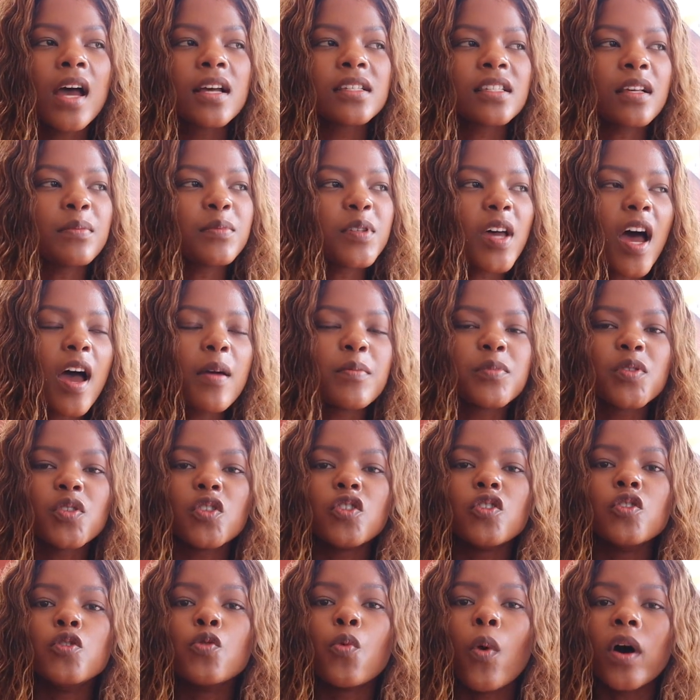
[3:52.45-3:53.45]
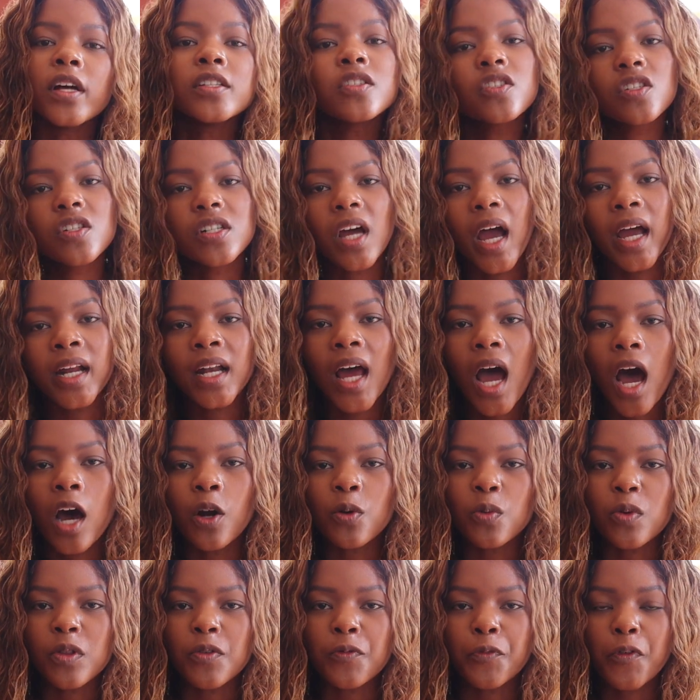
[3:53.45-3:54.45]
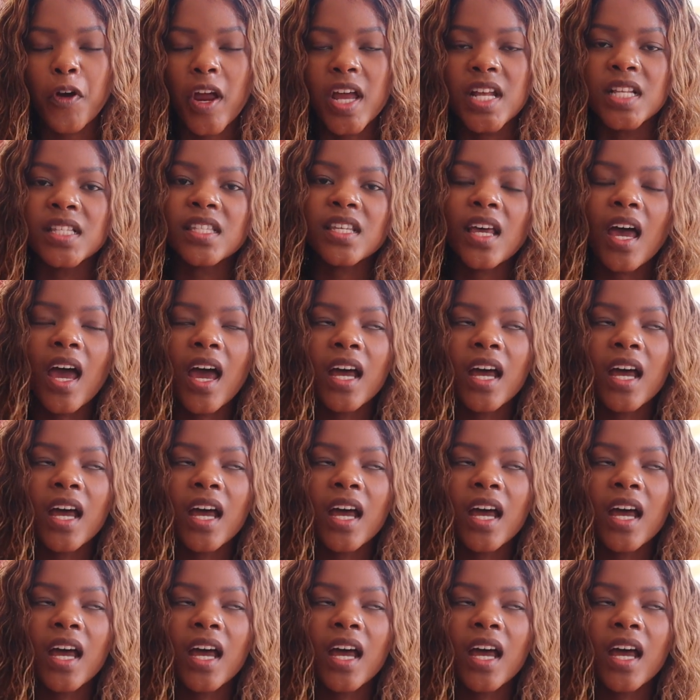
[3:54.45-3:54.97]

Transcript: Sometimes you want to dine out with friends,